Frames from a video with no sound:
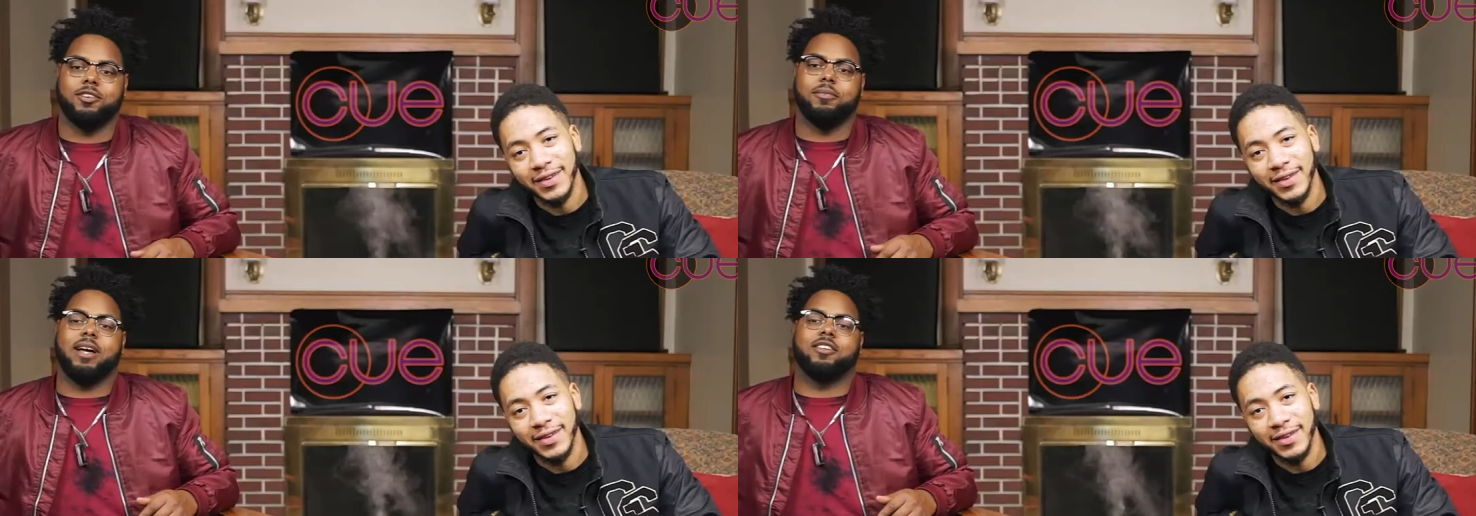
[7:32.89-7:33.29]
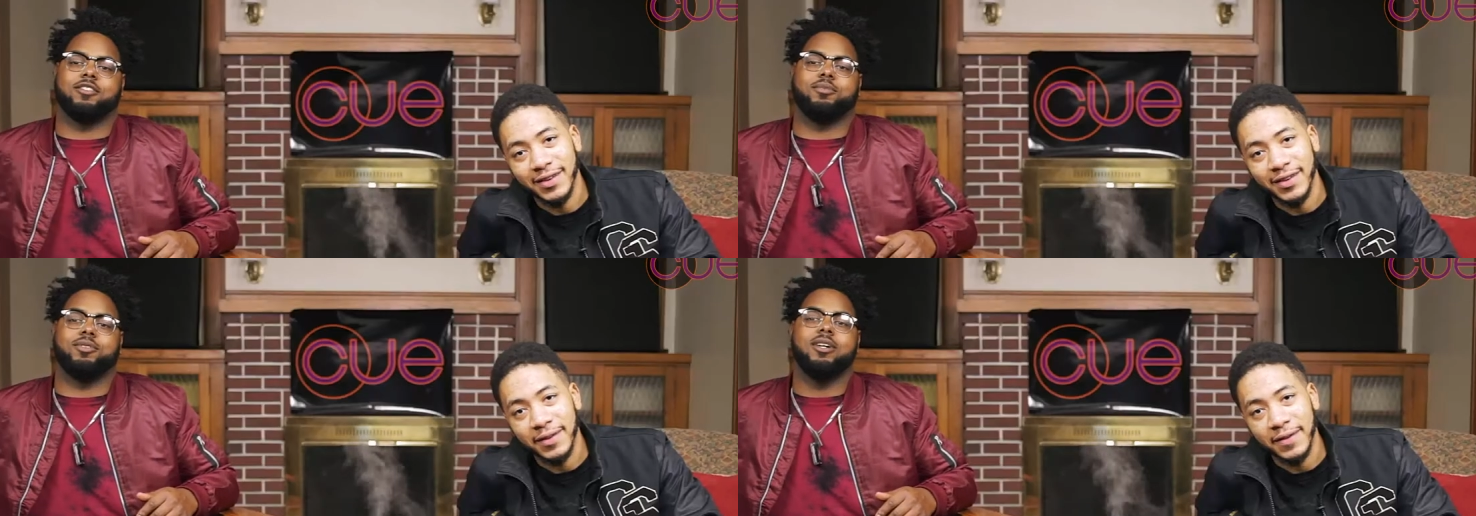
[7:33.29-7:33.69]
Speaker 1: on
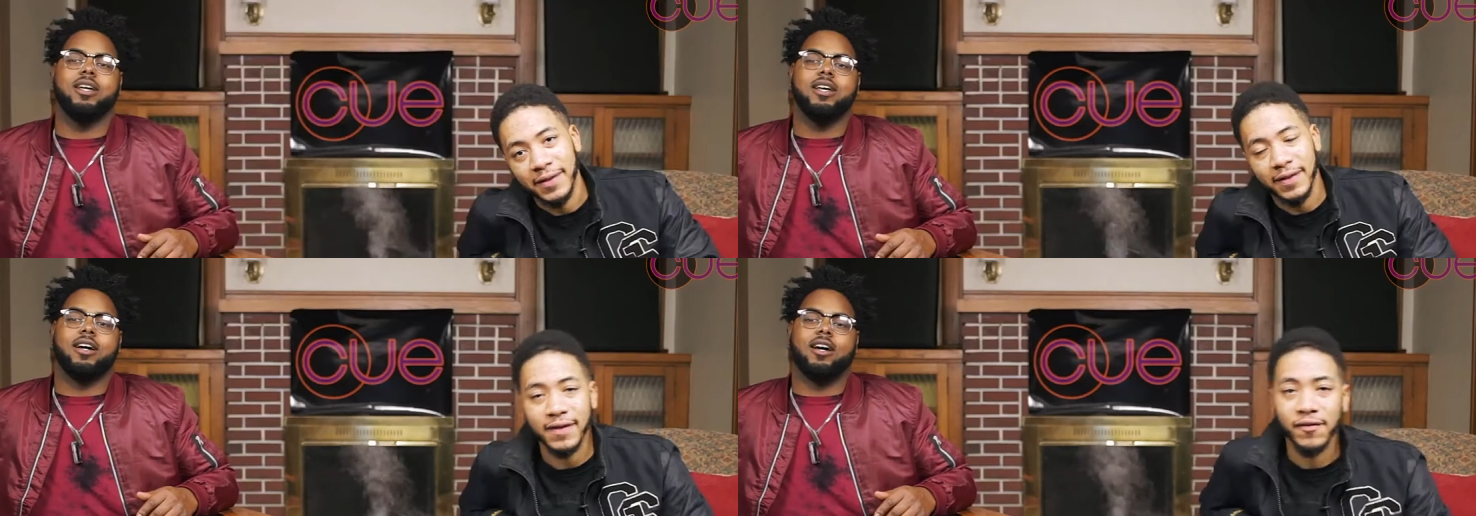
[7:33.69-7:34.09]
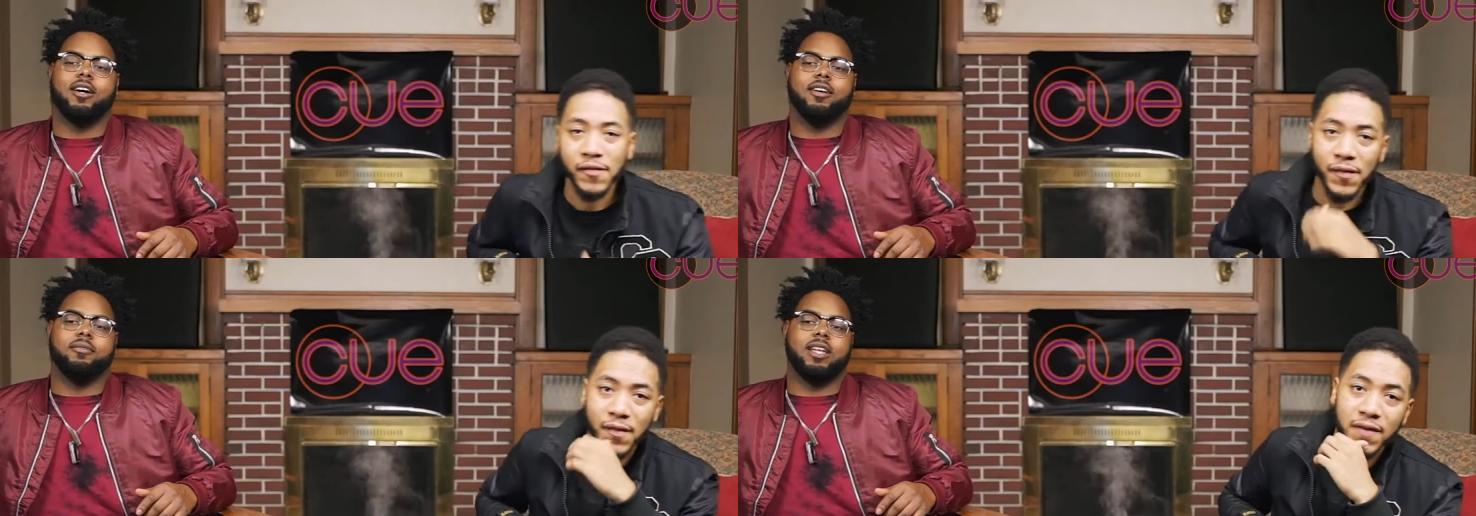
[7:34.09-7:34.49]
Mashable,
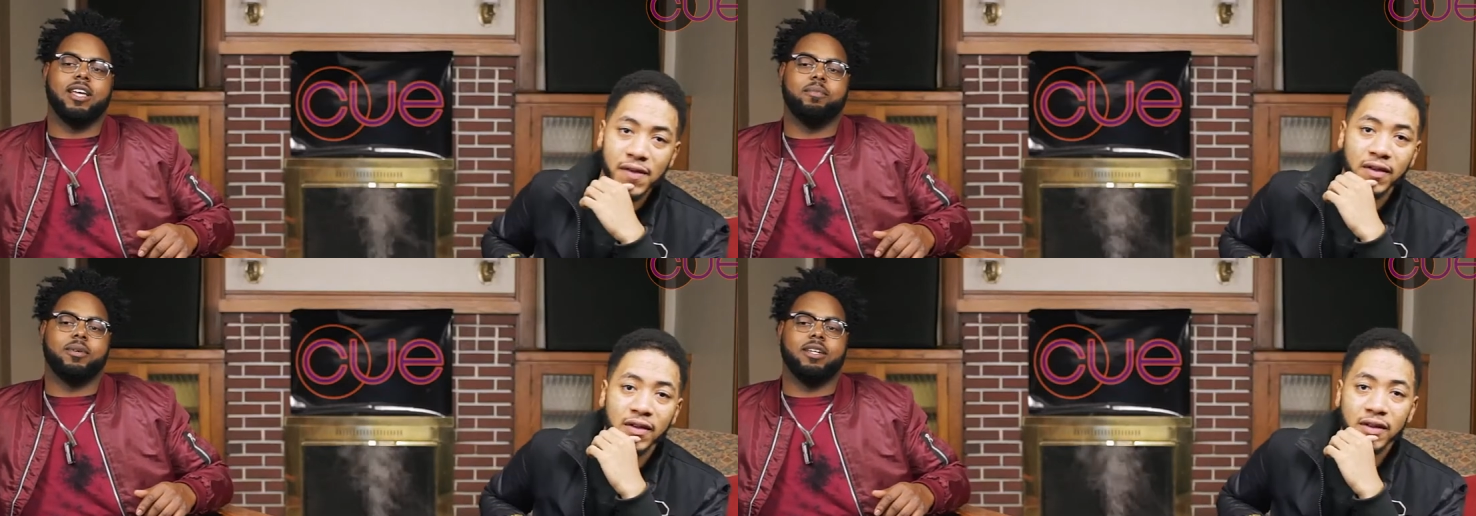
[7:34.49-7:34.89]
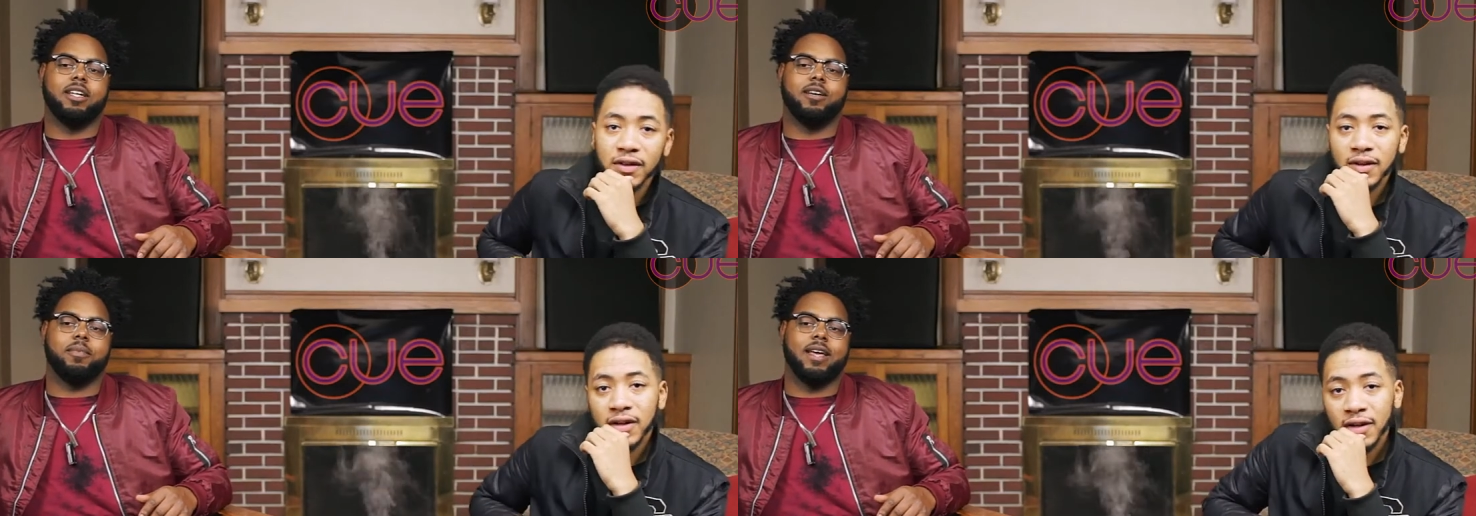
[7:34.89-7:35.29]
um, they put it
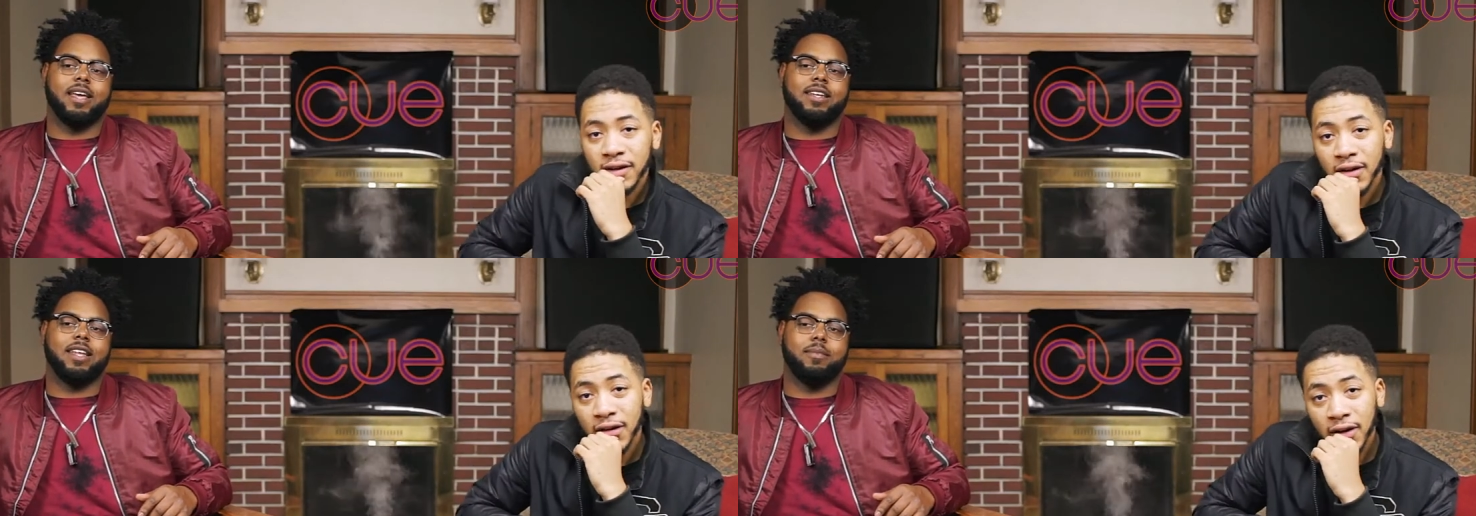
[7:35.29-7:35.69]
up, and they